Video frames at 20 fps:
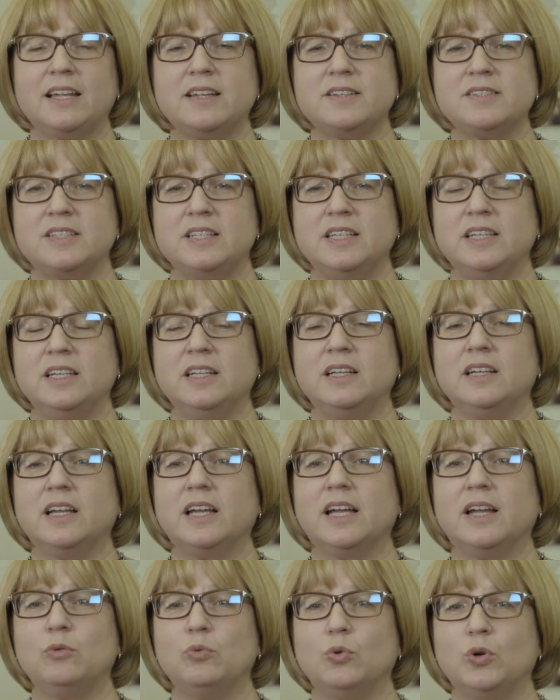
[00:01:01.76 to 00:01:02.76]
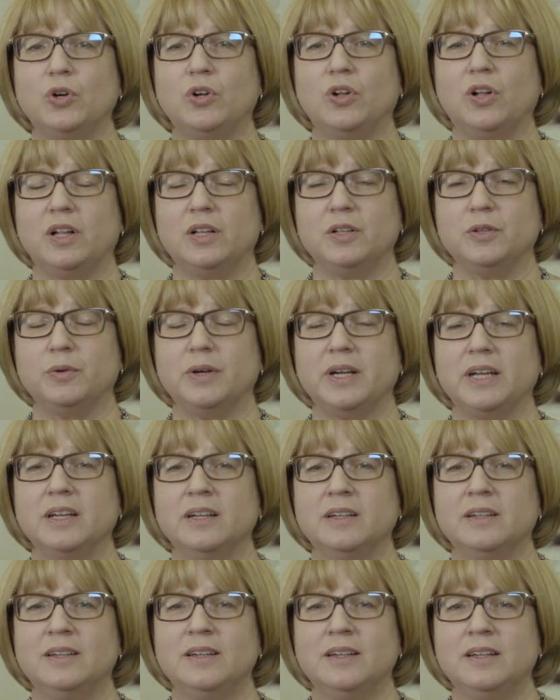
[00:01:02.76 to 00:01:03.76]
LSE, and Royal Holloway.
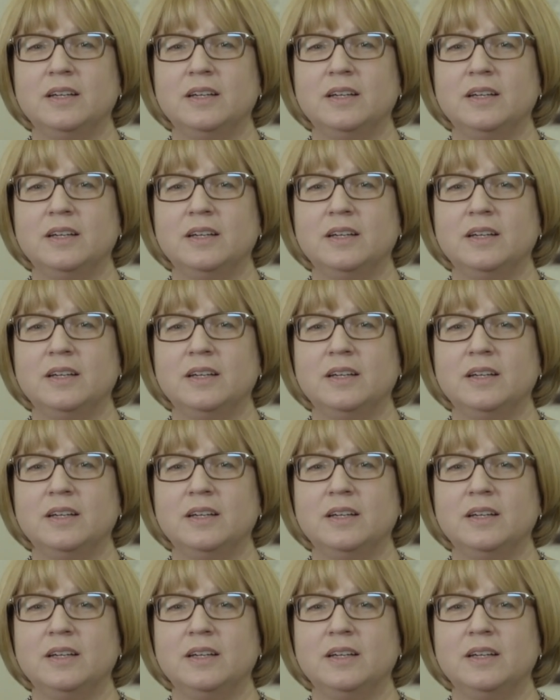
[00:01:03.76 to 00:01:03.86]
